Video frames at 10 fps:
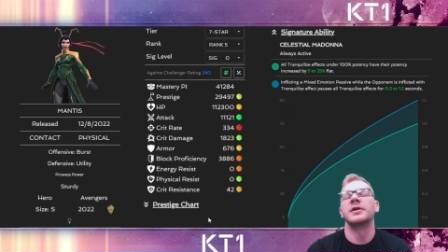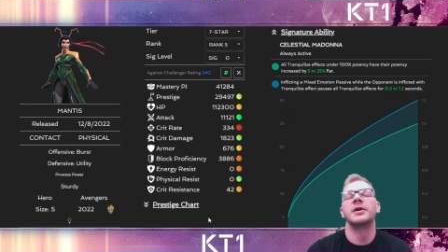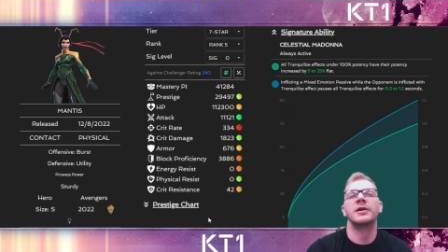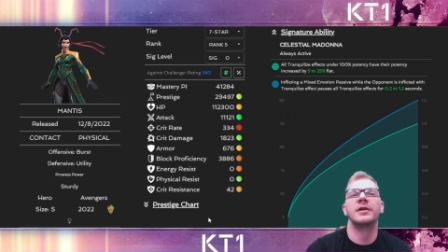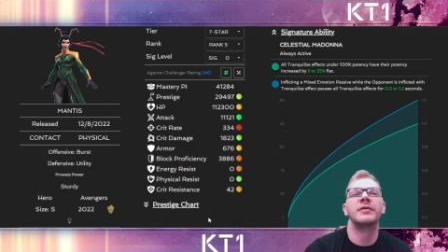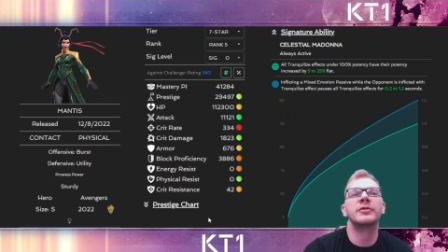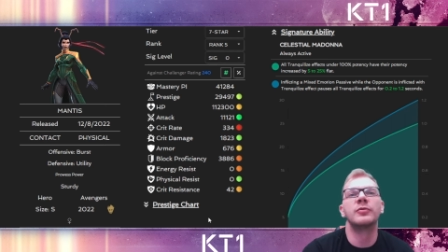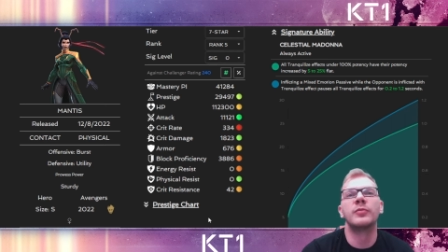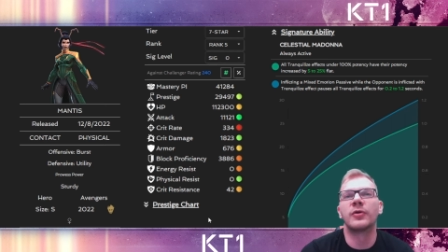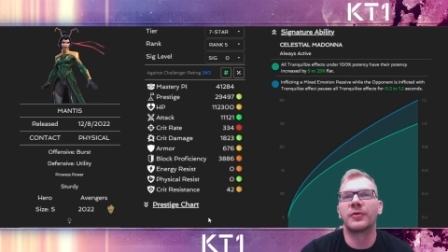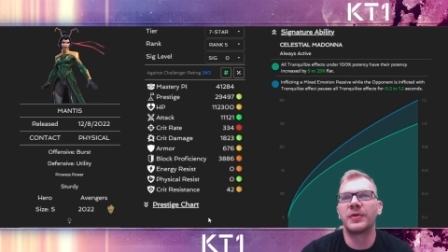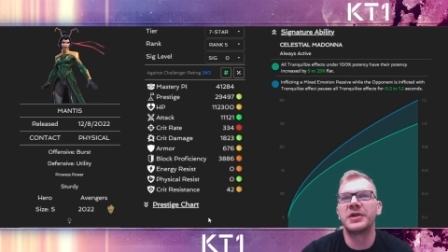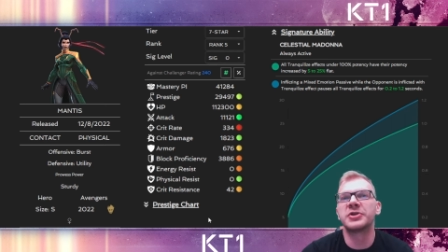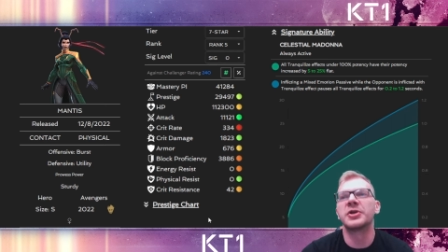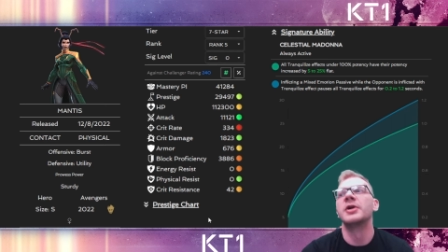her level two more
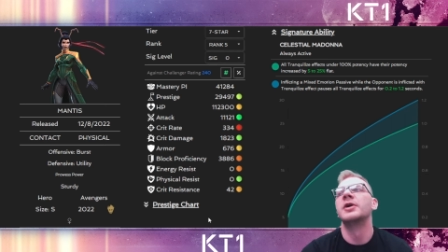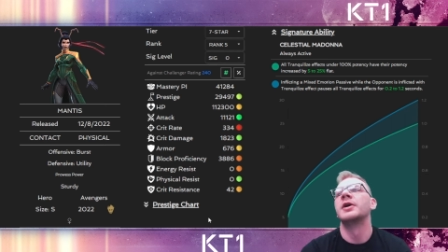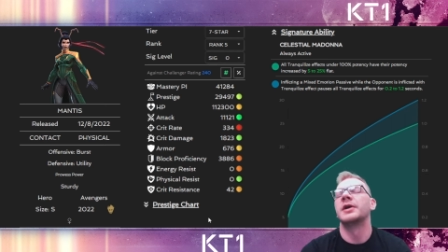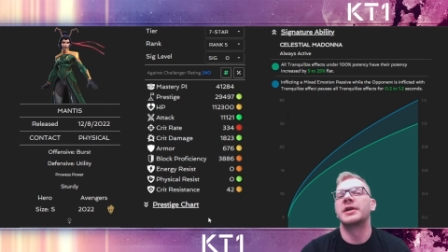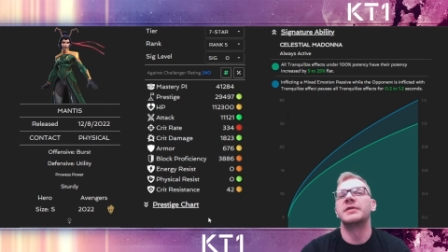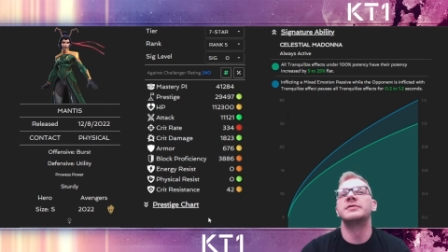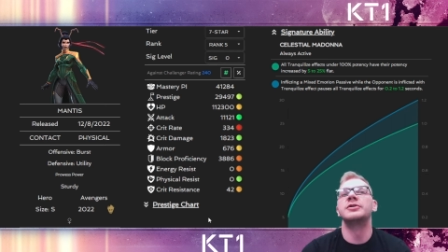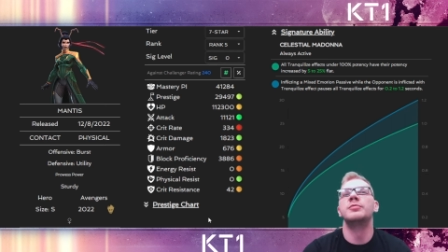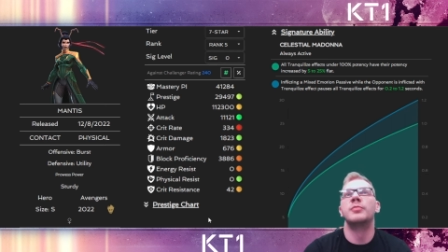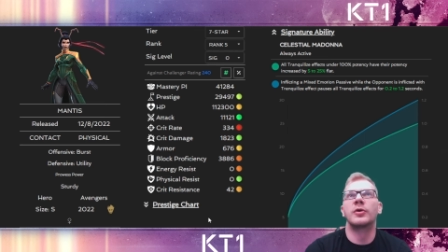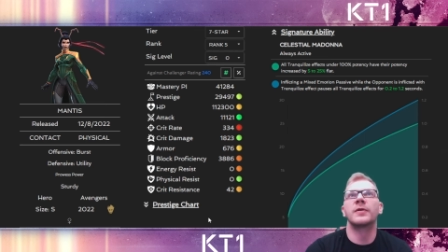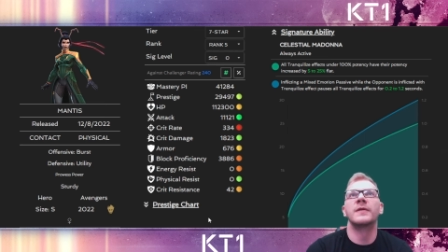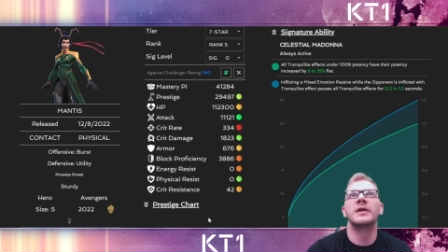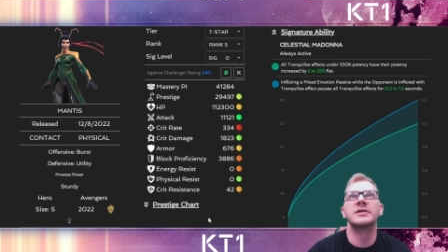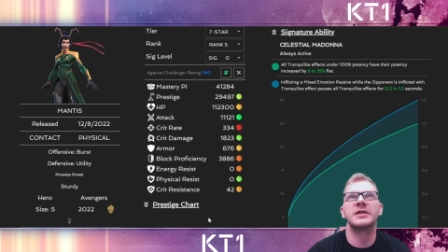reach and gives you more
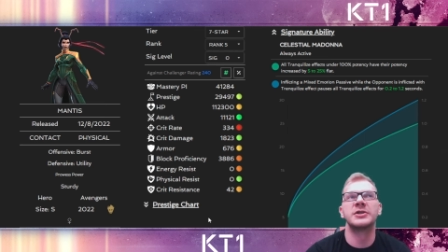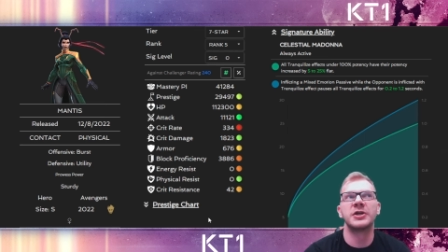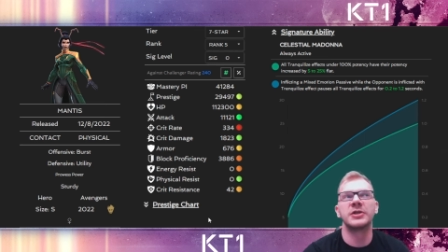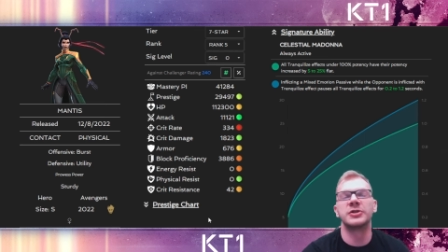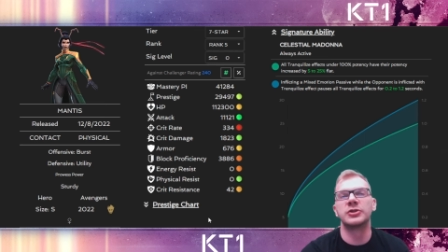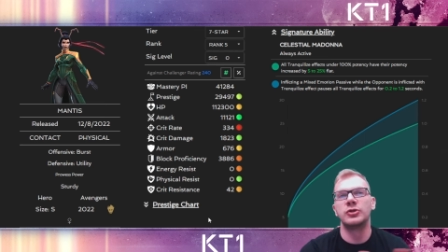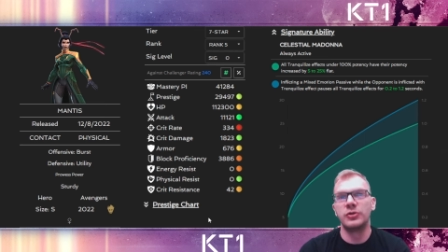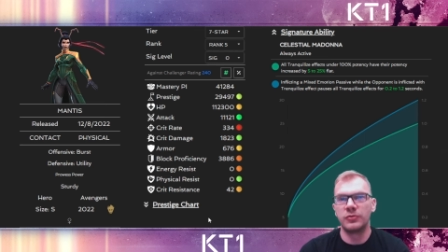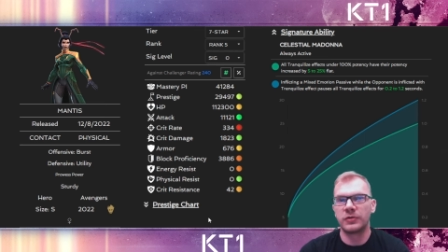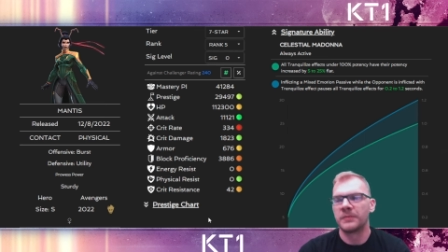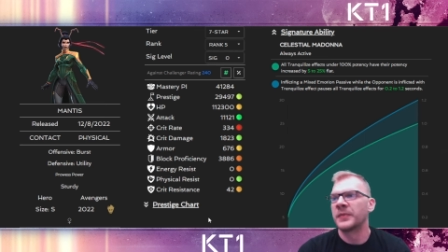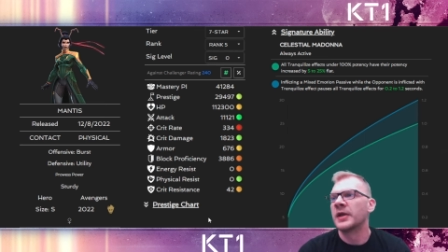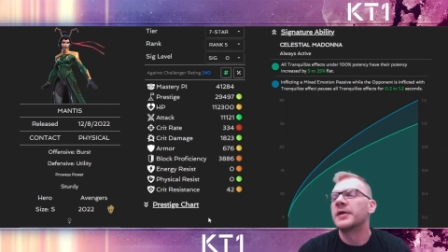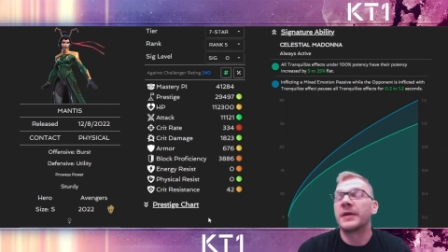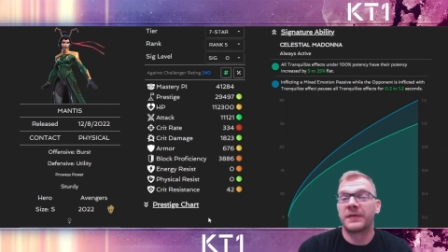things that she can just nuke.
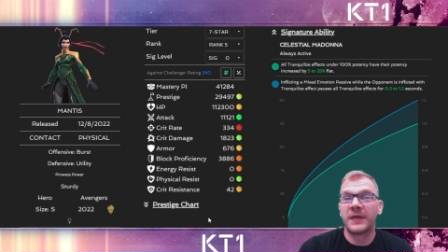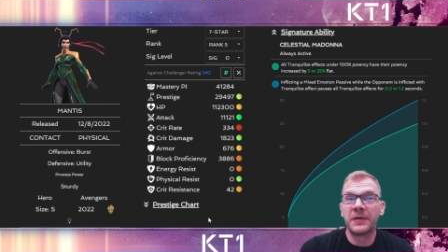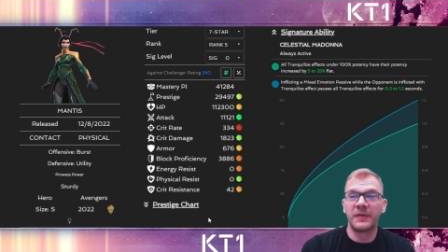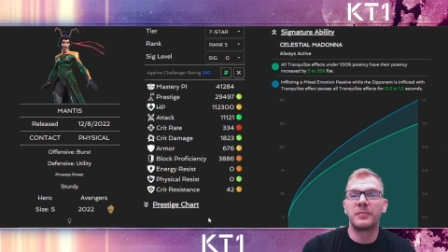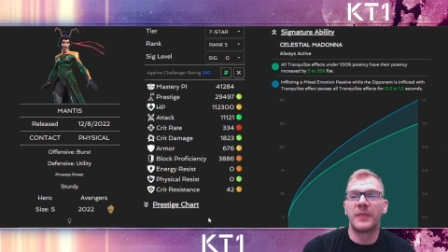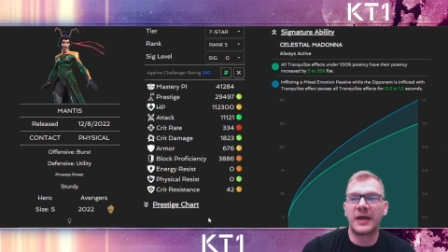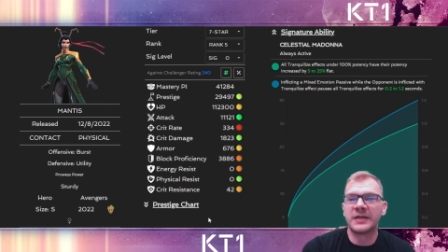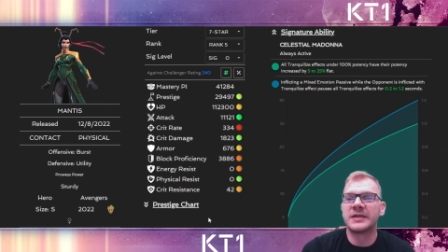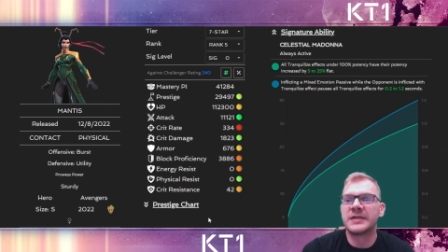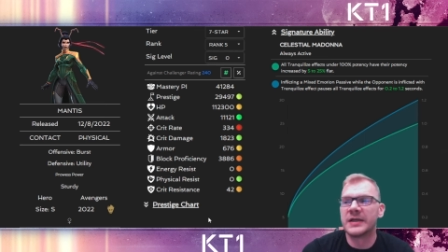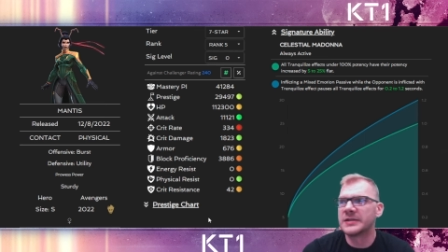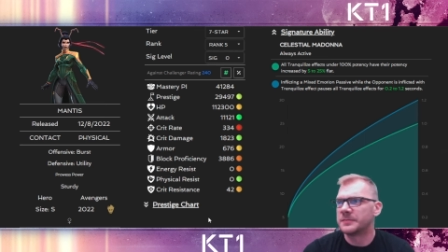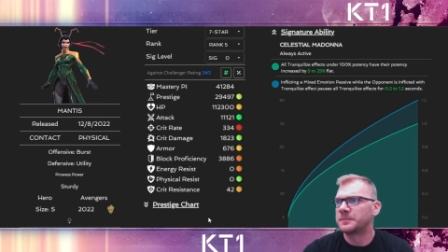Now, the thing with Mantis is,